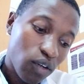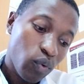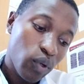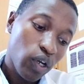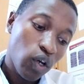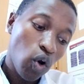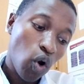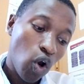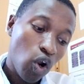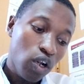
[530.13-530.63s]
we
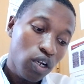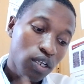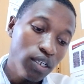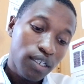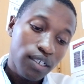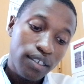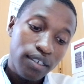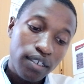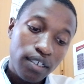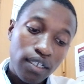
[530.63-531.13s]
call
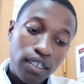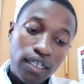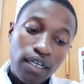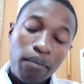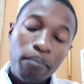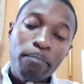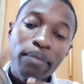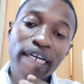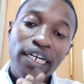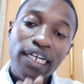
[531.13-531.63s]

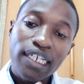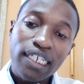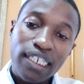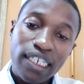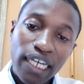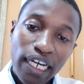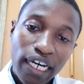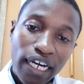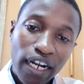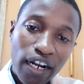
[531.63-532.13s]

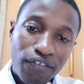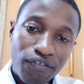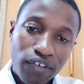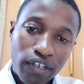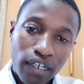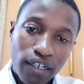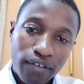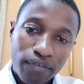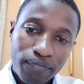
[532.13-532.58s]
bictegravir.